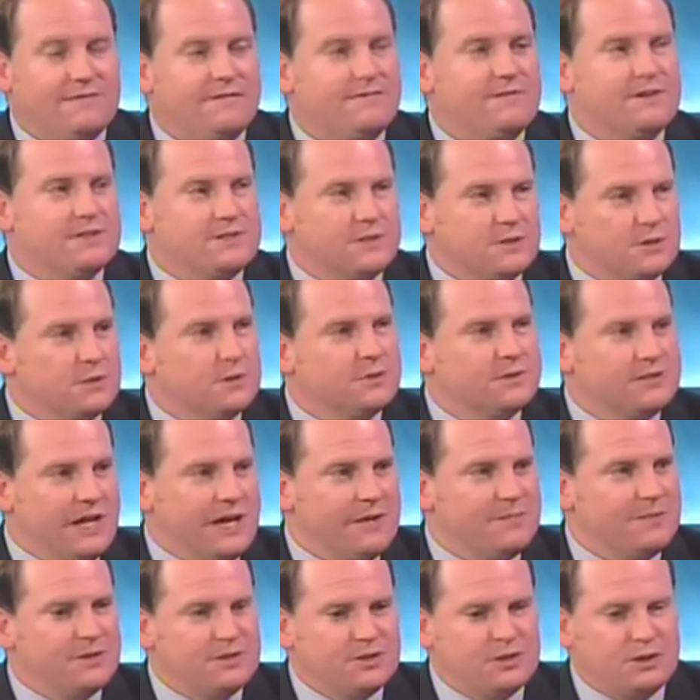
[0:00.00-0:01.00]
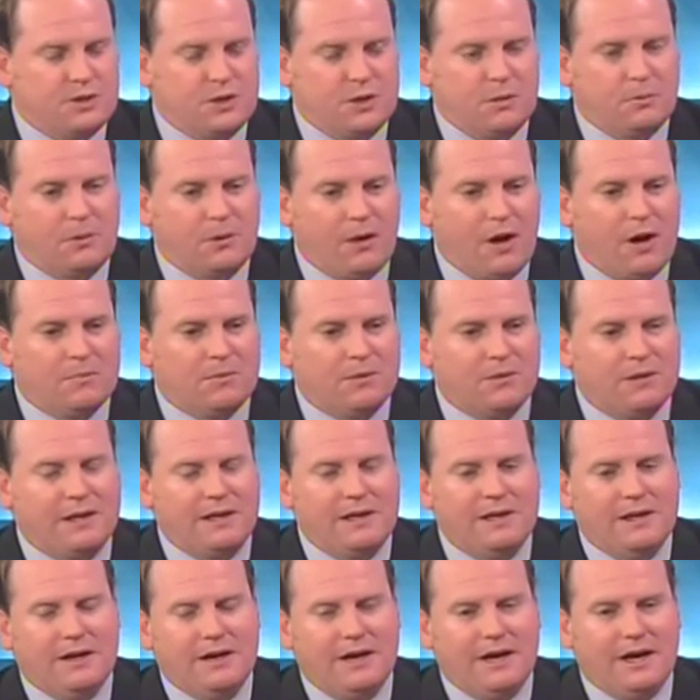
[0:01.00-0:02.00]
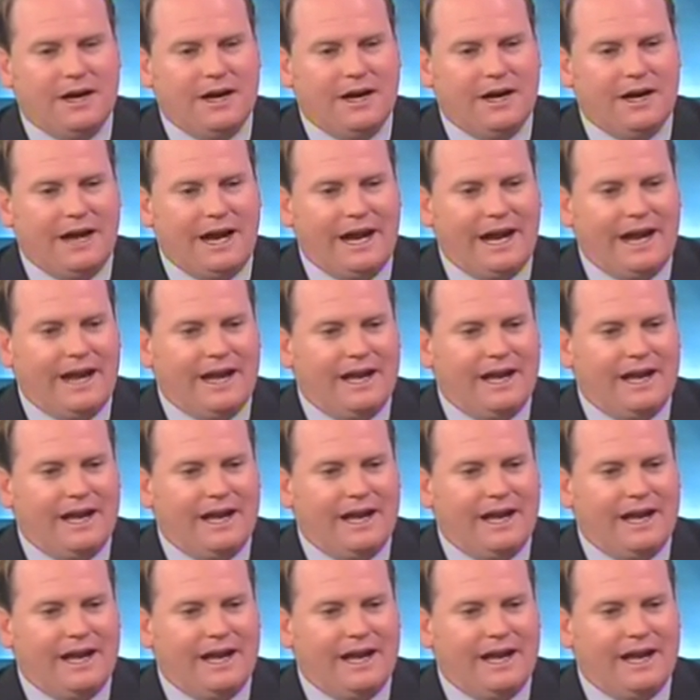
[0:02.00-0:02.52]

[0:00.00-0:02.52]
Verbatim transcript: physical damage to your property uh,